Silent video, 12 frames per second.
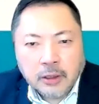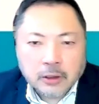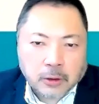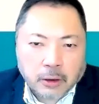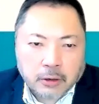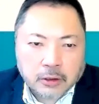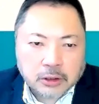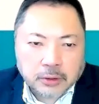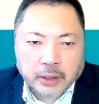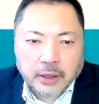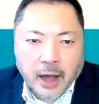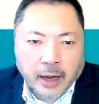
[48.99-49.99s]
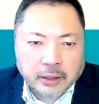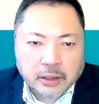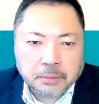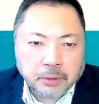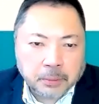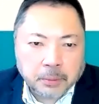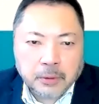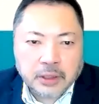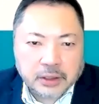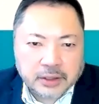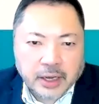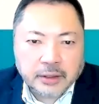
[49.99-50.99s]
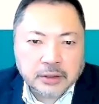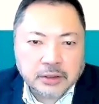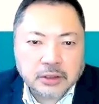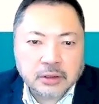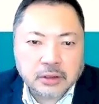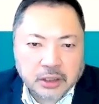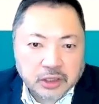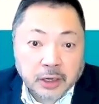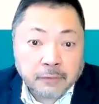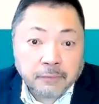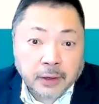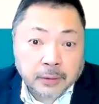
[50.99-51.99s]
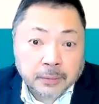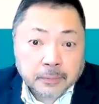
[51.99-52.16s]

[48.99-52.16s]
Torres Strait Islander people in attendance this evening.